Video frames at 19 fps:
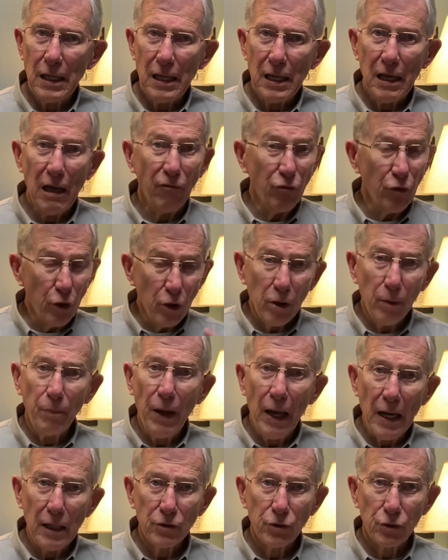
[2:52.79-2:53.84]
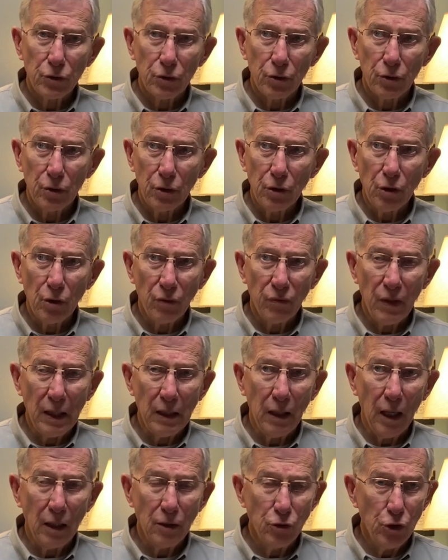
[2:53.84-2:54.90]
if you're a pastor, you're
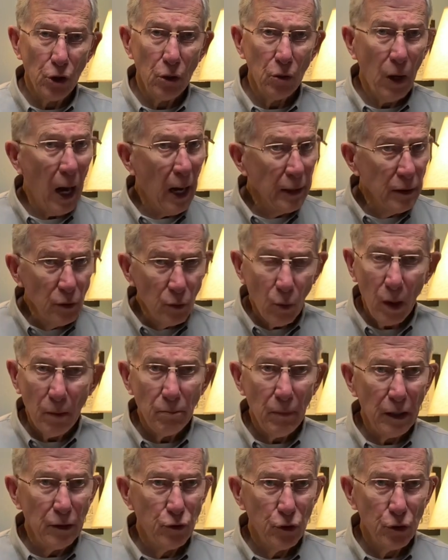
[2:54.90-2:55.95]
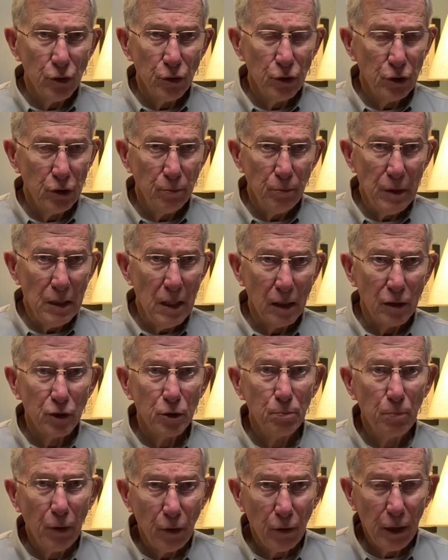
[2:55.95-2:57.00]
thinking, Joe, I don't want my church to be
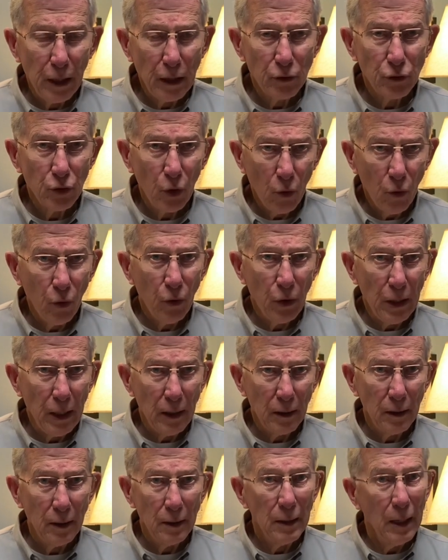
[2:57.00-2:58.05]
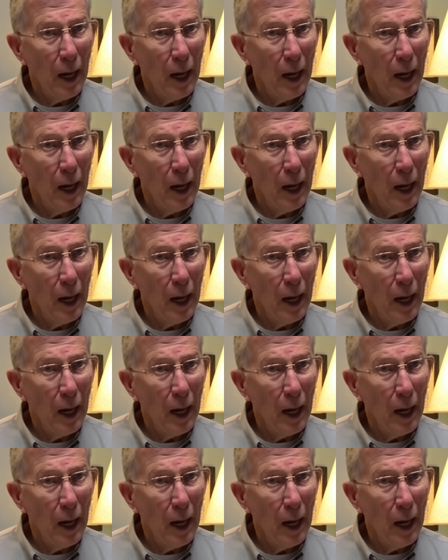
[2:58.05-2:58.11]
experience oriented.